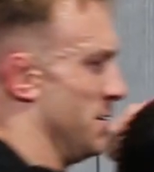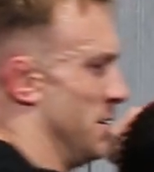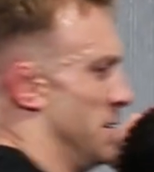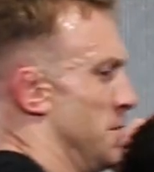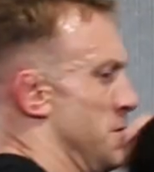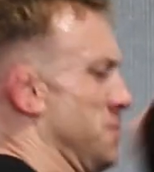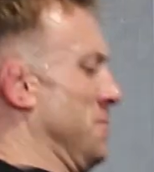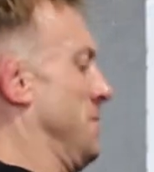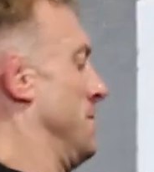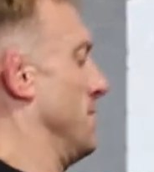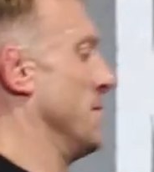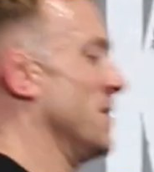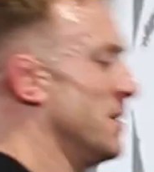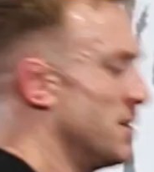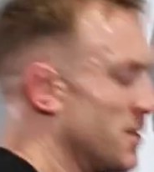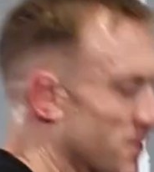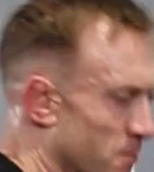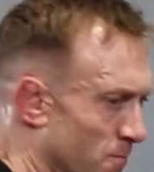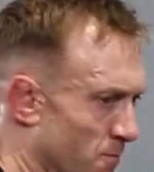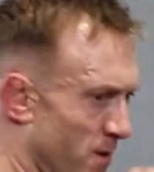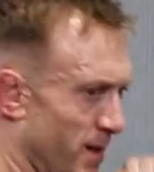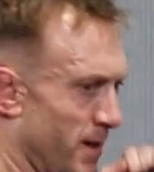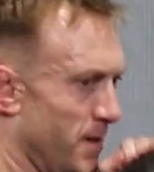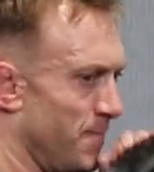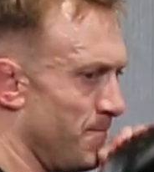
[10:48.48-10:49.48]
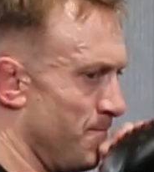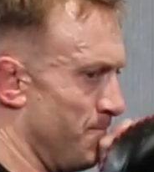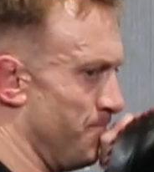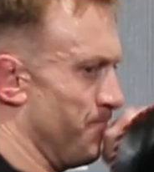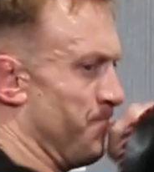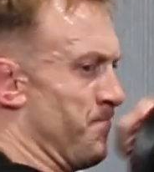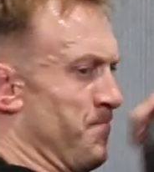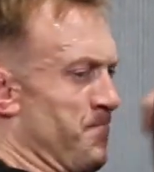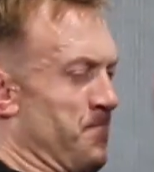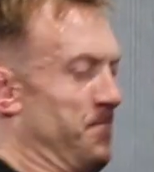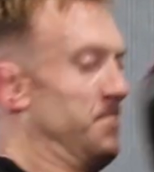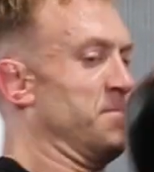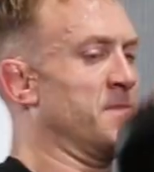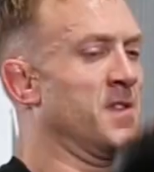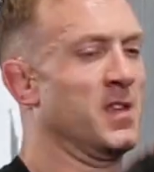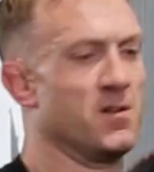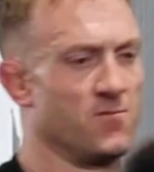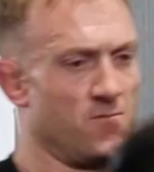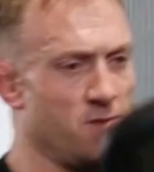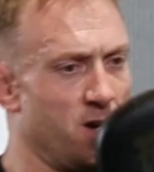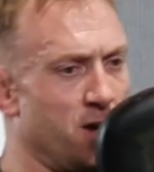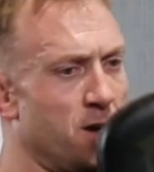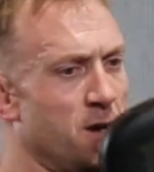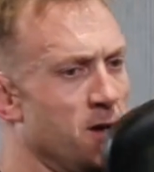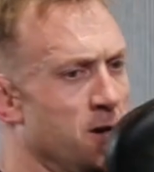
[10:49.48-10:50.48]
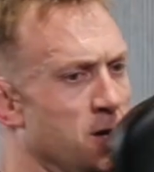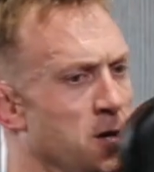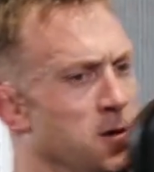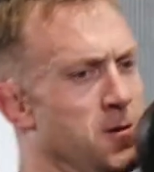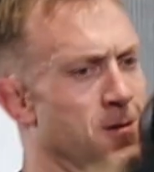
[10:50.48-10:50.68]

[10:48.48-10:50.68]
I love the contact. So that's not going to